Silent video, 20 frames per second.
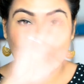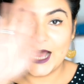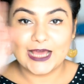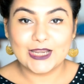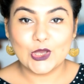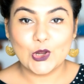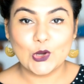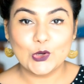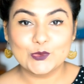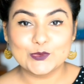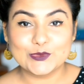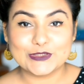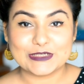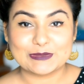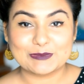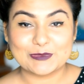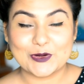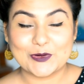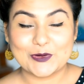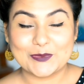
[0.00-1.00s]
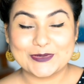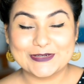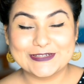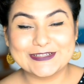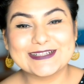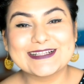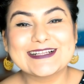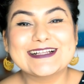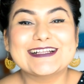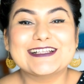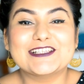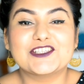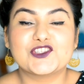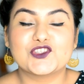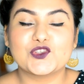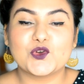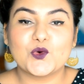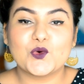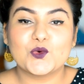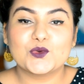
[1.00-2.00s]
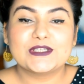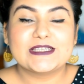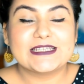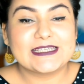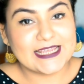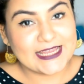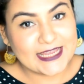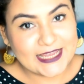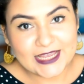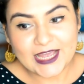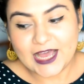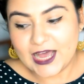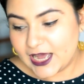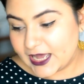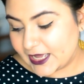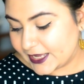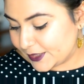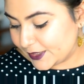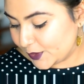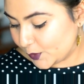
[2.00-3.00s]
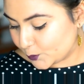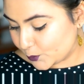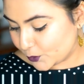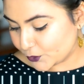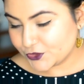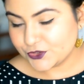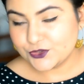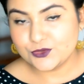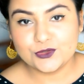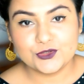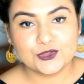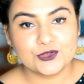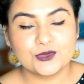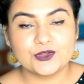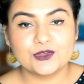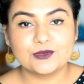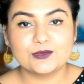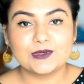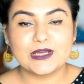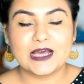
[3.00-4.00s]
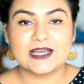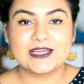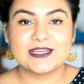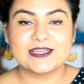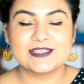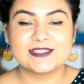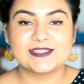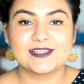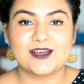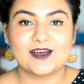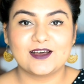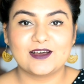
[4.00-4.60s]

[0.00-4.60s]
Hello, Team Global. So today I wanted to show you guys,